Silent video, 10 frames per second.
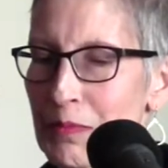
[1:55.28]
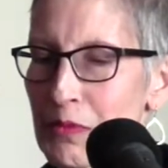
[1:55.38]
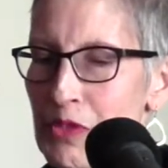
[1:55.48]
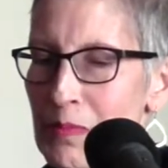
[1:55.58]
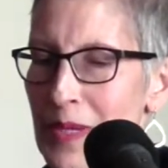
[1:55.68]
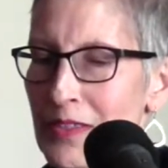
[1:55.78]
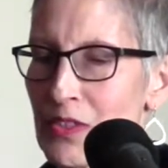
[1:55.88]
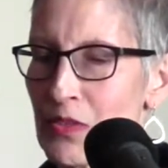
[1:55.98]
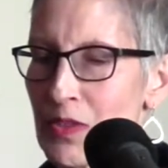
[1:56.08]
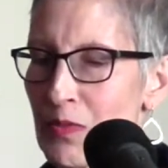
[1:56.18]
Bruce
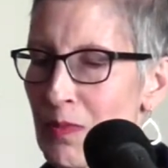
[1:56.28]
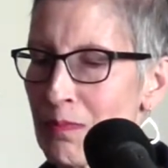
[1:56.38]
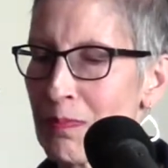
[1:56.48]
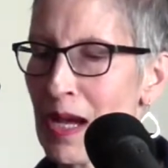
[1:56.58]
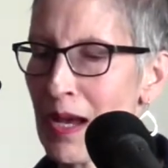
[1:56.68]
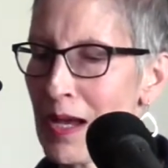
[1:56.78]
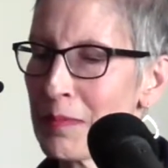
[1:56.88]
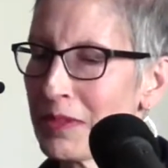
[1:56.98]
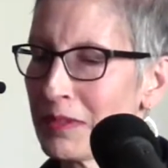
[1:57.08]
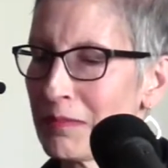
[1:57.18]
mentored
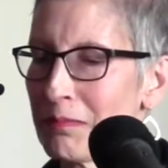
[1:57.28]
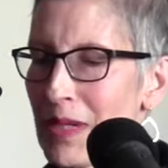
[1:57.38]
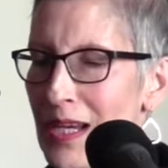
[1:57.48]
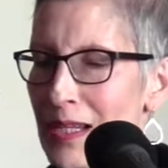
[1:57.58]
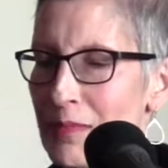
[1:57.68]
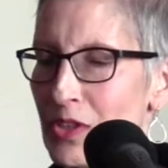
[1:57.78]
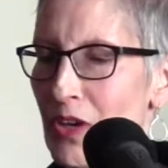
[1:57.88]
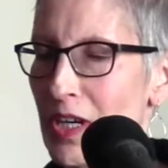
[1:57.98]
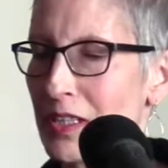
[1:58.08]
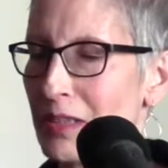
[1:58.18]
Bob. Bob
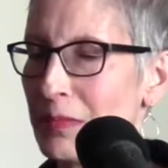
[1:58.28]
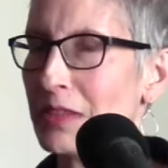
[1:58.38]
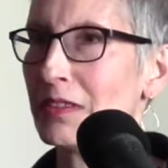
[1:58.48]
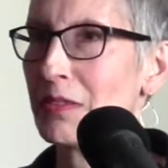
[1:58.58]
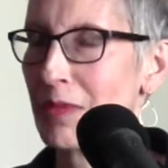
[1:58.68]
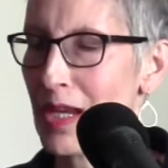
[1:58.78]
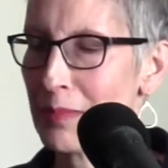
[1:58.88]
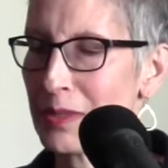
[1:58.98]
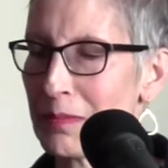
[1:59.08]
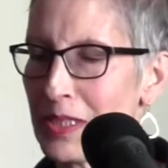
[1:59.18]
taught Camille and
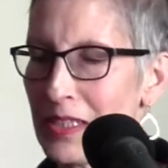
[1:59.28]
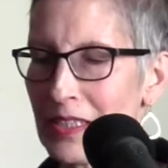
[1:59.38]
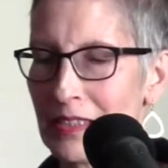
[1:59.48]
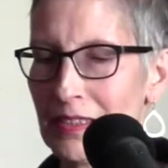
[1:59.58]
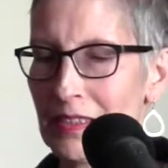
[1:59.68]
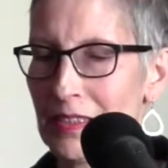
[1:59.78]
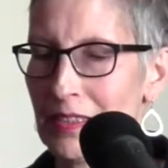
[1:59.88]
Rob and me.